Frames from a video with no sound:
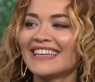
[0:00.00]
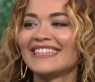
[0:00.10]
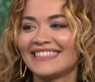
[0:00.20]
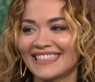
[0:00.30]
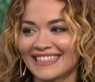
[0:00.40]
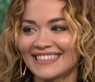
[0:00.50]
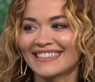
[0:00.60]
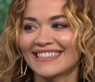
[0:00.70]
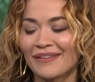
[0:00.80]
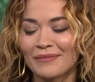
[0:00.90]
He did. Did
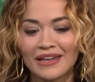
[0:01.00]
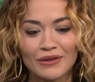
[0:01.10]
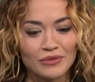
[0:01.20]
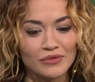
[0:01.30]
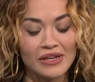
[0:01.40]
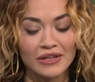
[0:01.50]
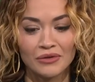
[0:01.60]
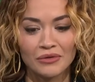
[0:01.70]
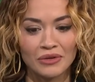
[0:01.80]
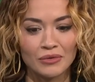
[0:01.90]
I? I mean, it was really
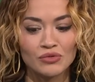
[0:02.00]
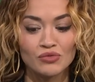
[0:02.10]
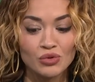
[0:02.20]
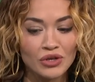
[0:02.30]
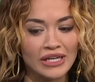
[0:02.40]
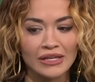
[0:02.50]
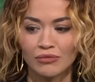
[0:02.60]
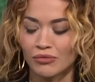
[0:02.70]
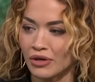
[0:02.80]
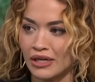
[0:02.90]
cool. It was really,
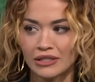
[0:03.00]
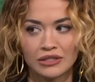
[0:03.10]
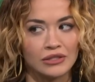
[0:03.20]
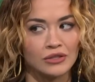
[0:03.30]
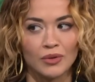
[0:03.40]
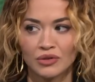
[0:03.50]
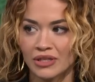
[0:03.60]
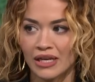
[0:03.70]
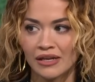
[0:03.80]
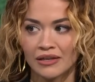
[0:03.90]
really
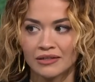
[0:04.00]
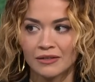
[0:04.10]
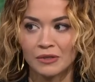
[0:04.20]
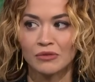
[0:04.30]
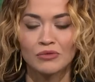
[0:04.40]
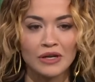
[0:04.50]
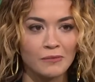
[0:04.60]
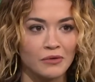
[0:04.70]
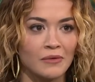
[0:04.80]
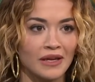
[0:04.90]
spontaneous. I mean, he really
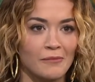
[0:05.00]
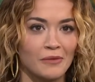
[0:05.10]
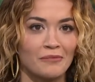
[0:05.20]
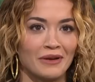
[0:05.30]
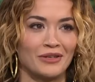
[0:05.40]
put, kept me on my